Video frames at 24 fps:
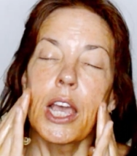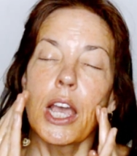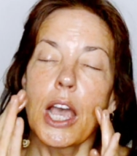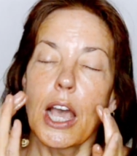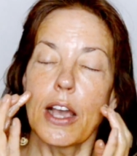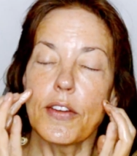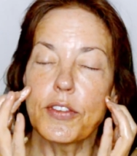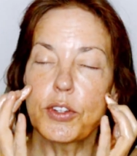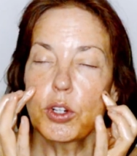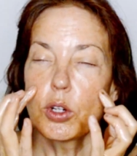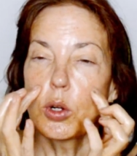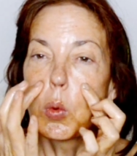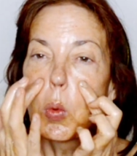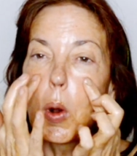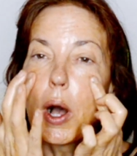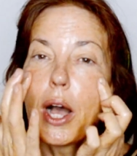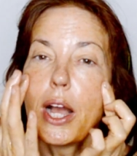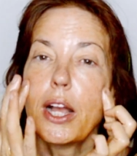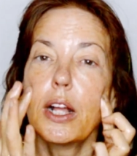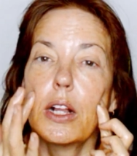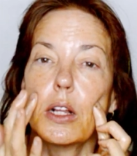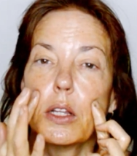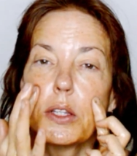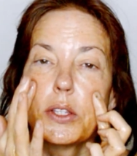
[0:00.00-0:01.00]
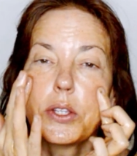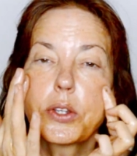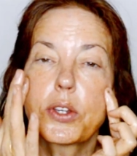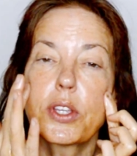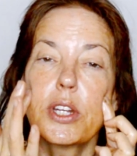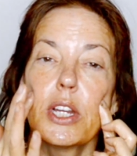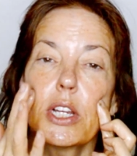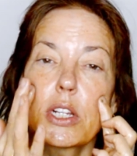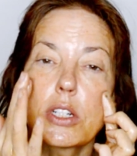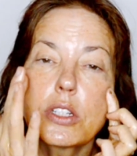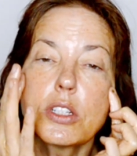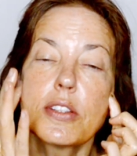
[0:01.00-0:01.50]
After a while, you
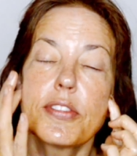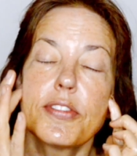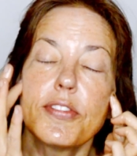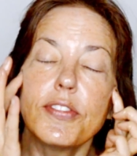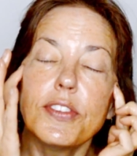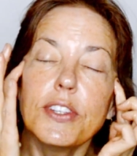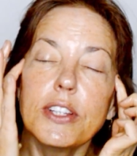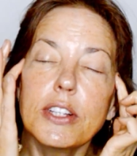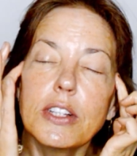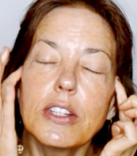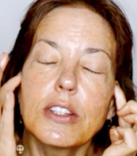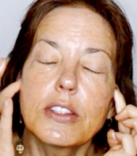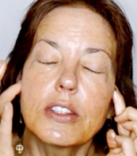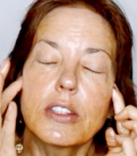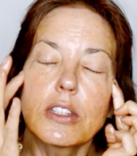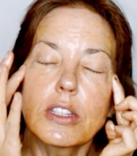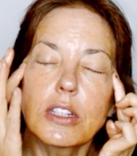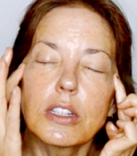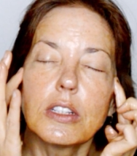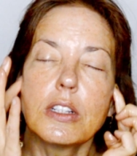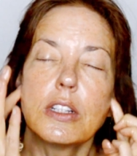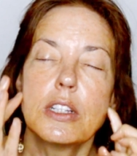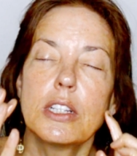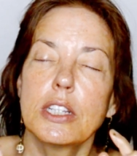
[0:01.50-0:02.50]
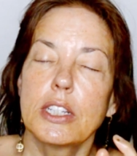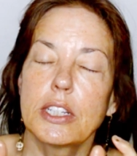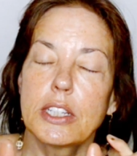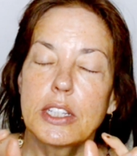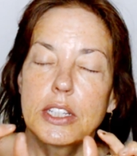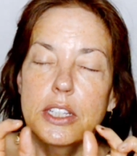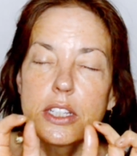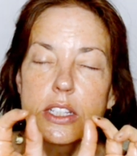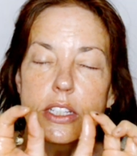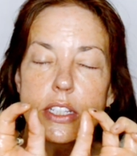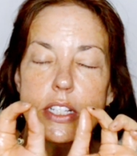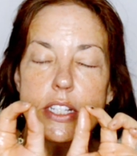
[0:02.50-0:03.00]
can actually feel the little
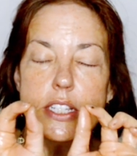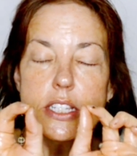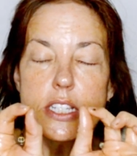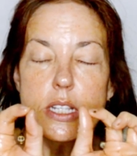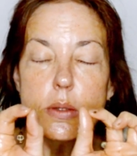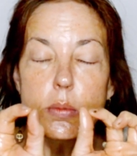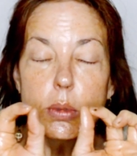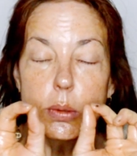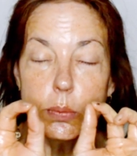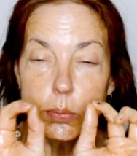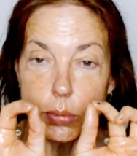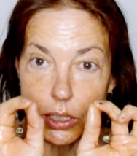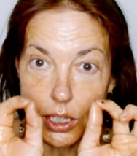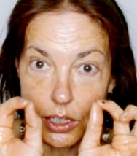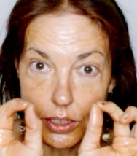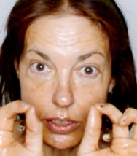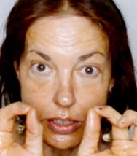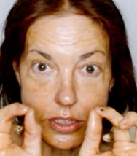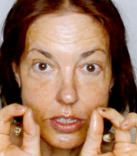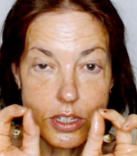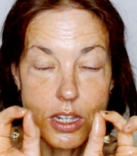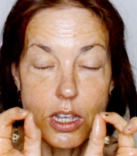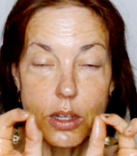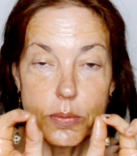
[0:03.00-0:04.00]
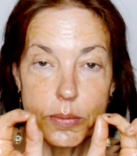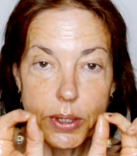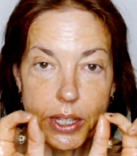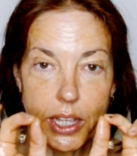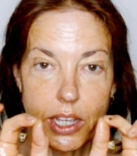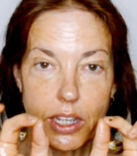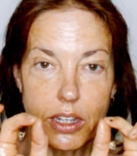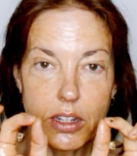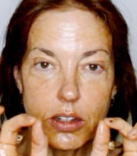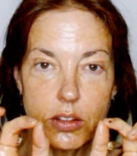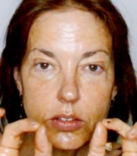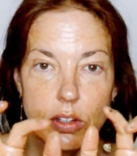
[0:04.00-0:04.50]
sebum plugs
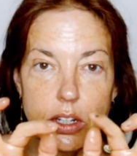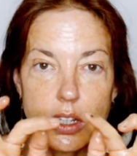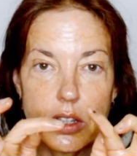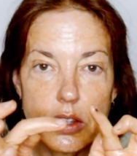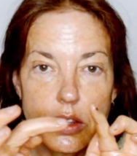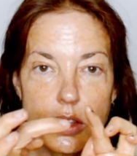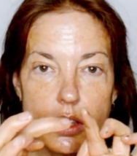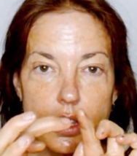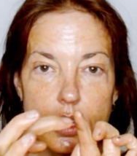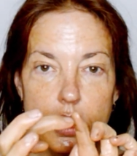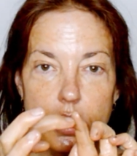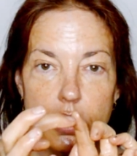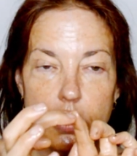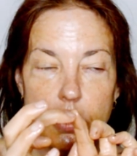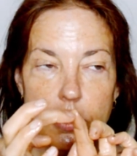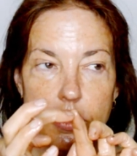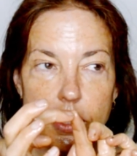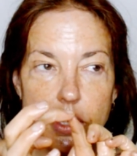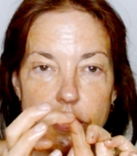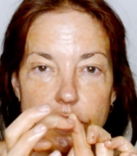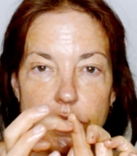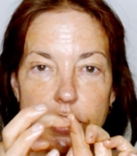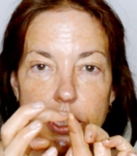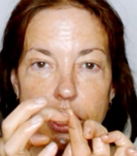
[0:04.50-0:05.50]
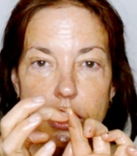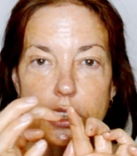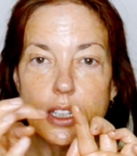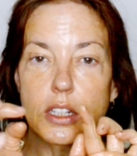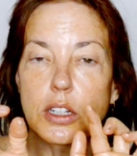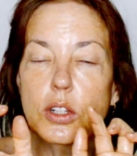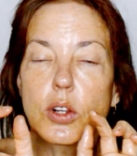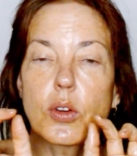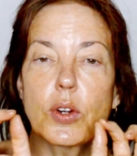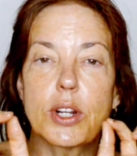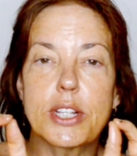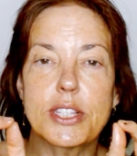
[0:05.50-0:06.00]
coming out. They feel like
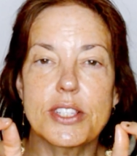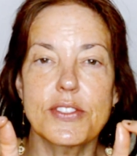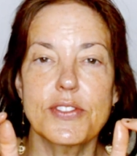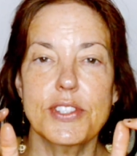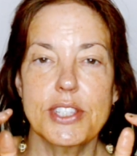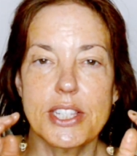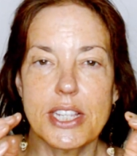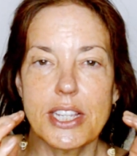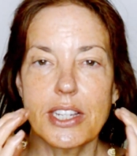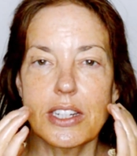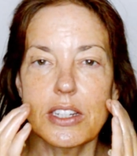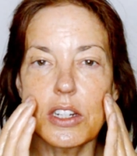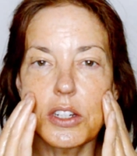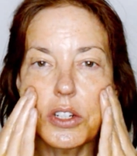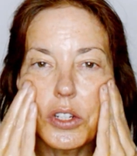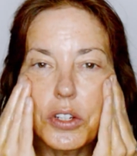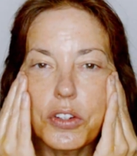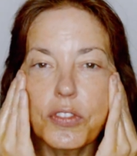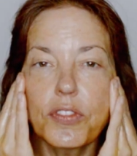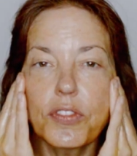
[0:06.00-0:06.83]
little grains of sand under your